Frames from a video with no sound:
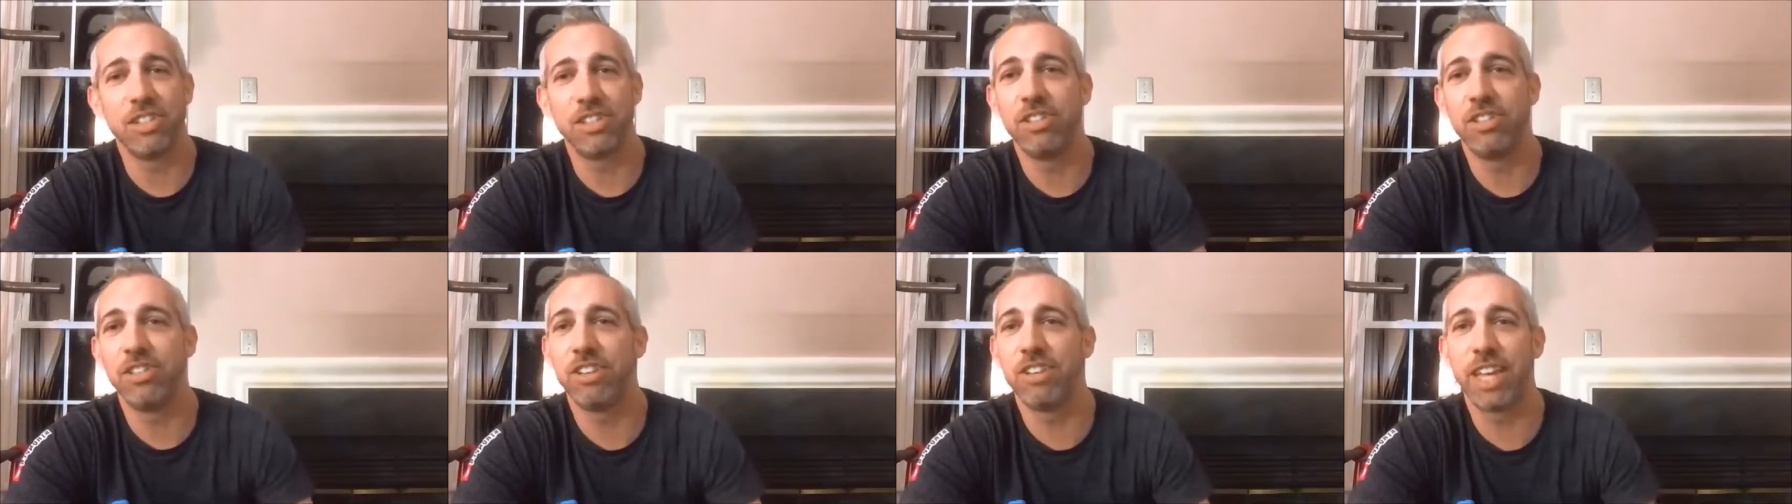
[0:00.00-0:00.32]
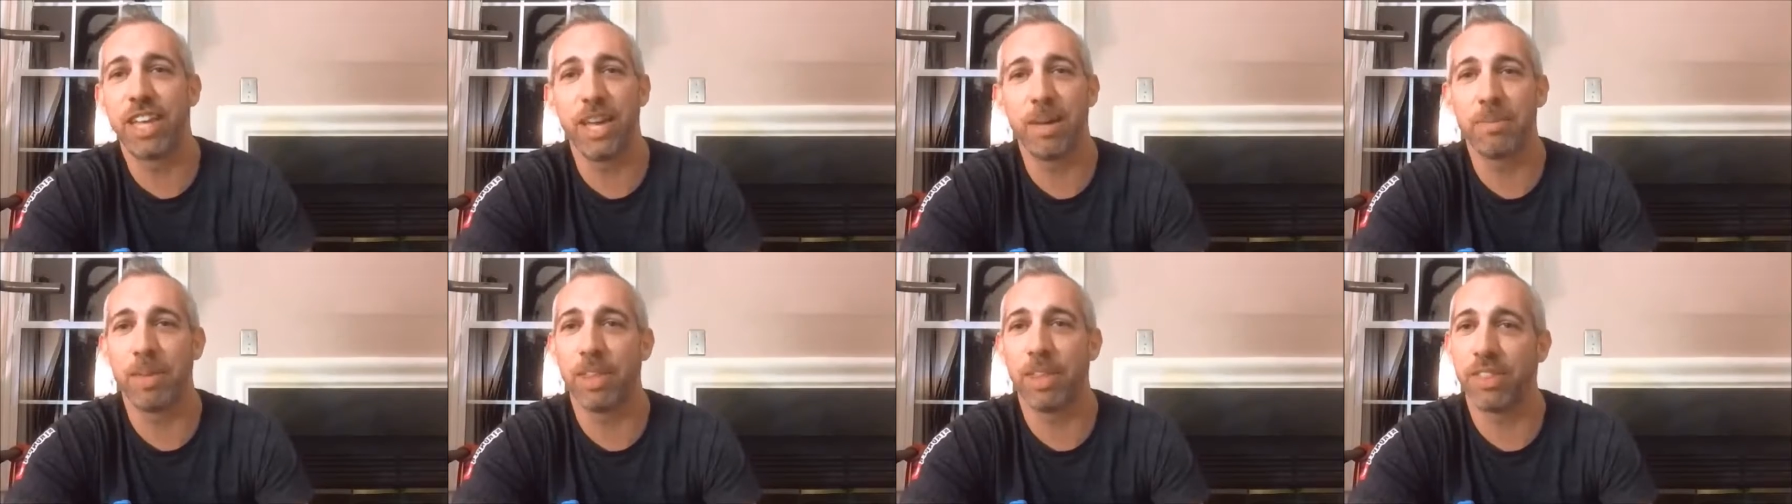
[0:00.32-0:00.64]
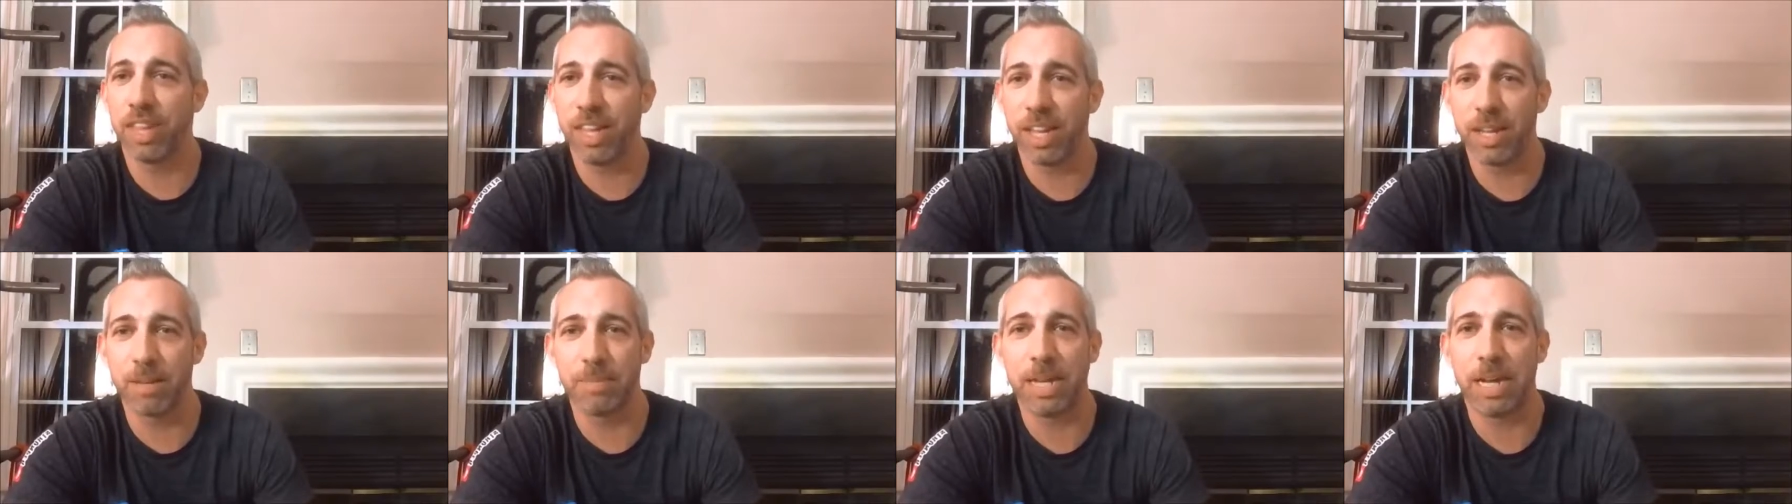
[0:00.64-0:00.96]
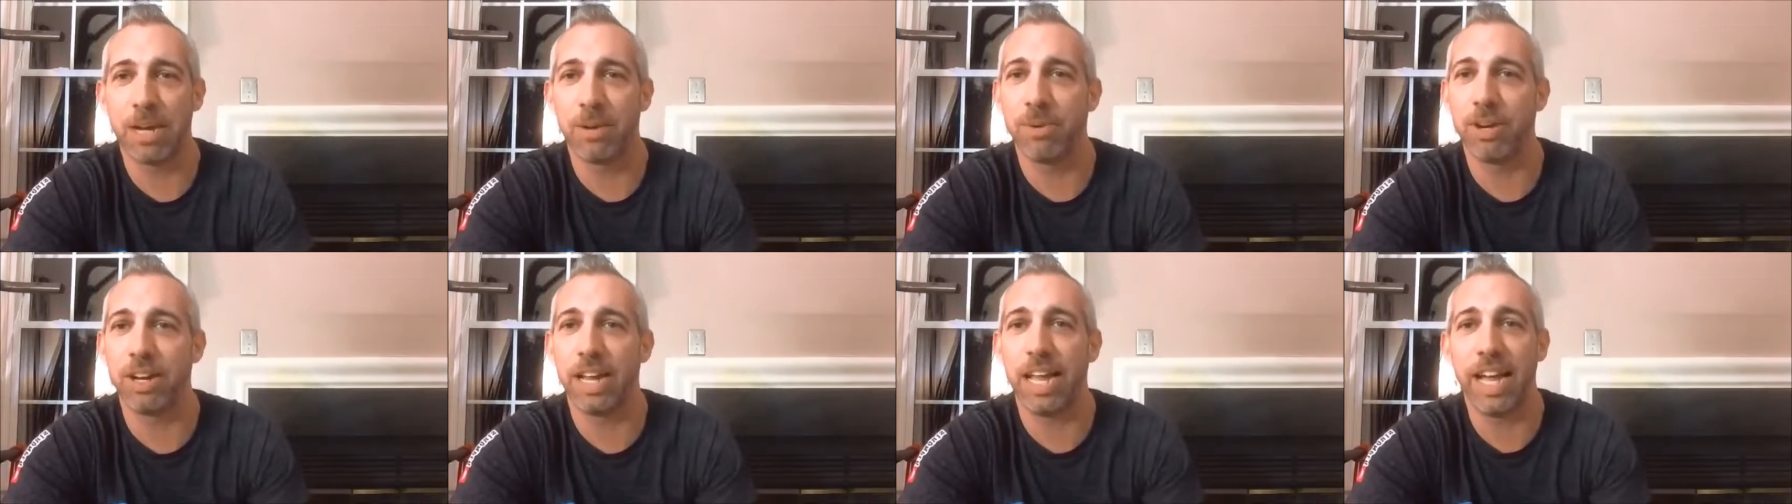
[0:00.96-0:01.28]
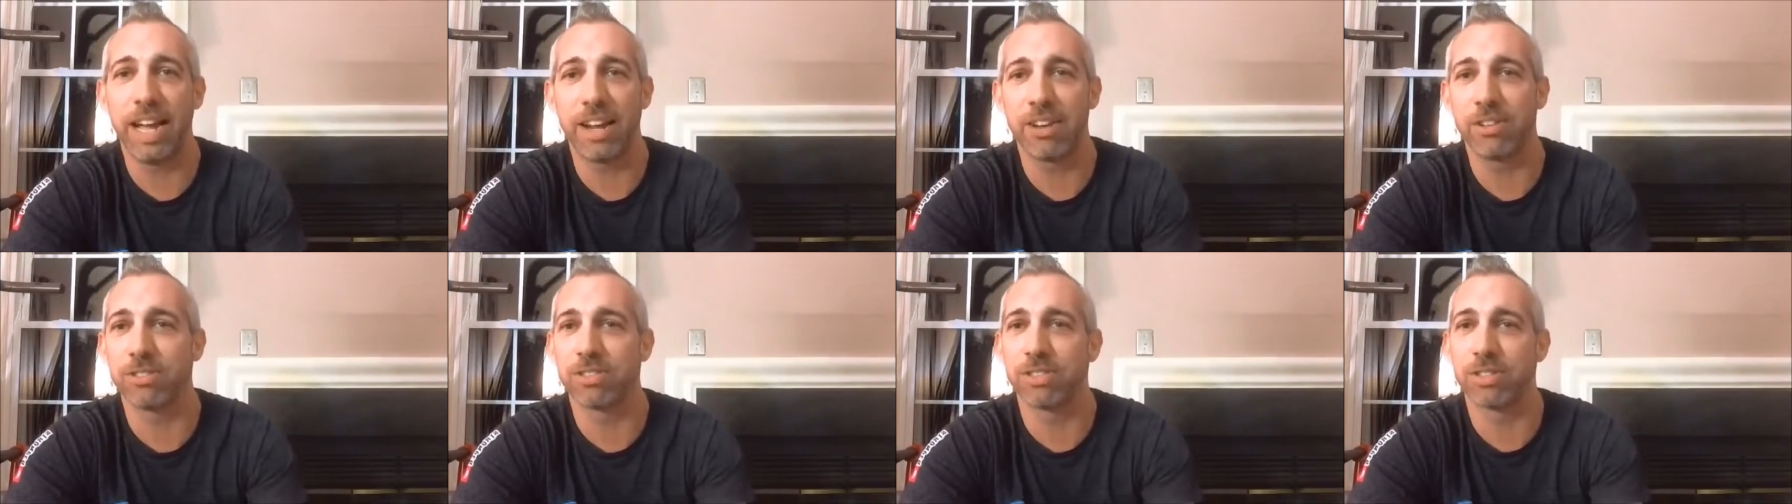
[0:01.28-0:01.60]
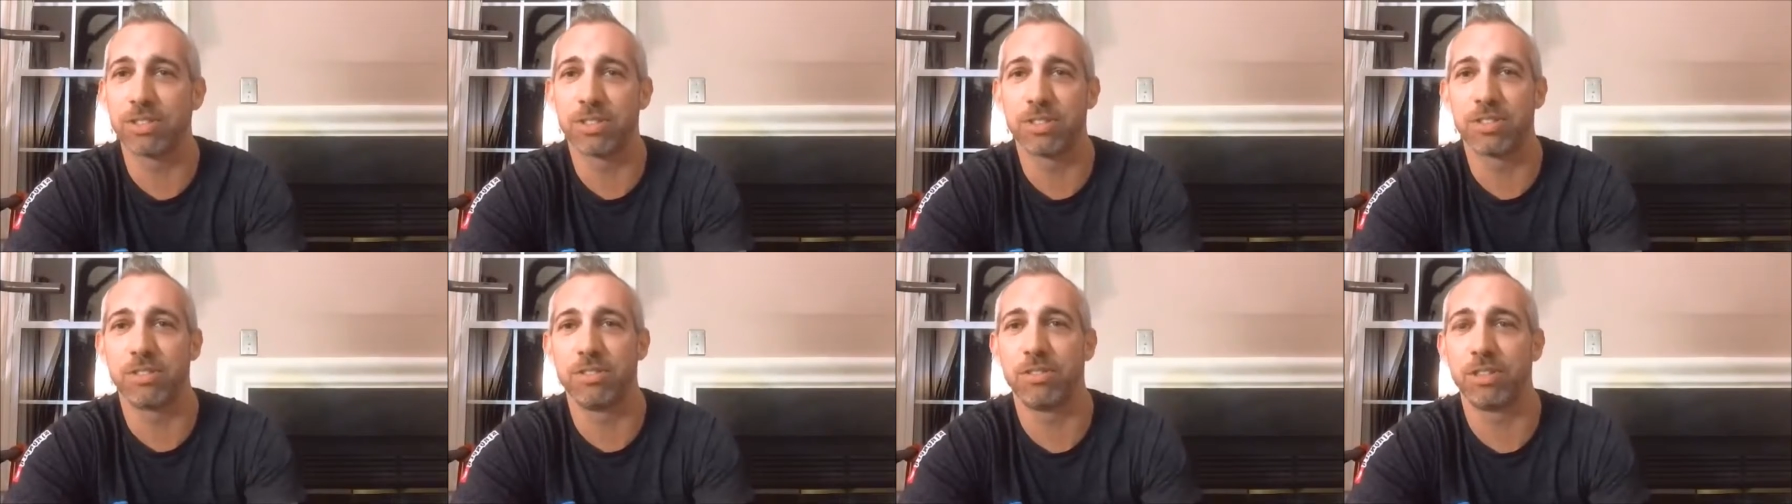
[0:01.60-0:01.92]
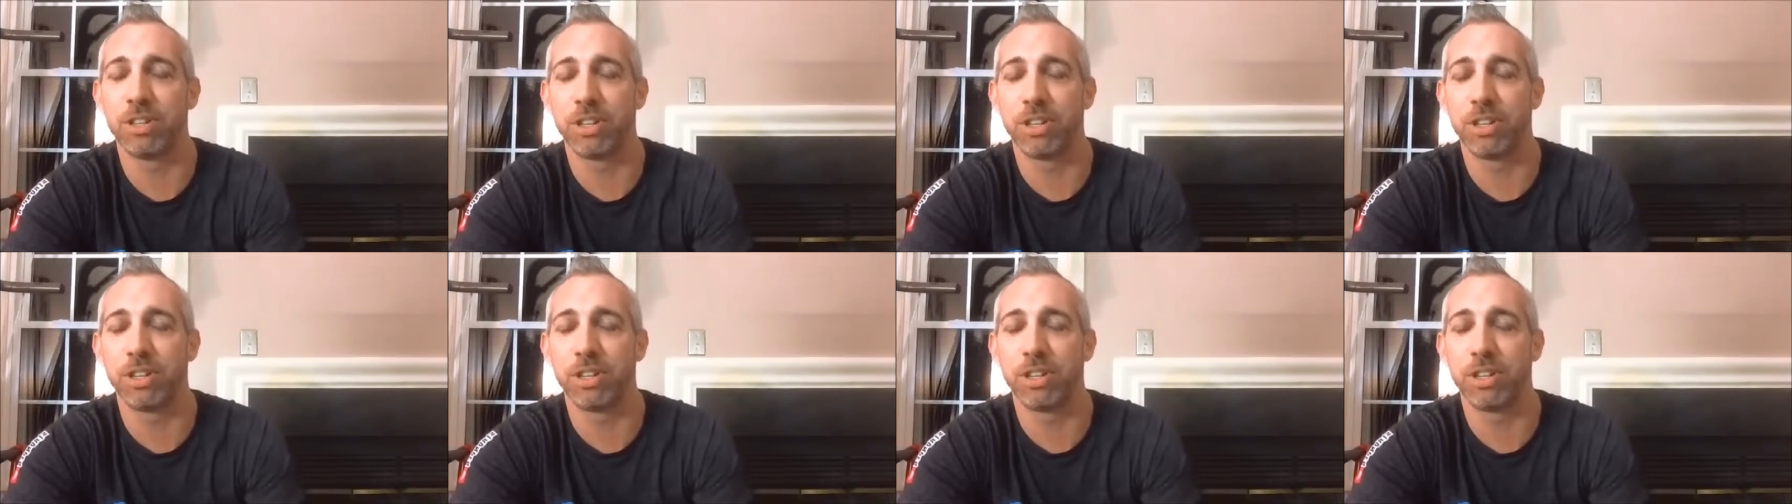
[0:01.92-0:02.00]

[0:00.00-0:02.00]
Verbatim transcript: you can't be thinking about what adults are,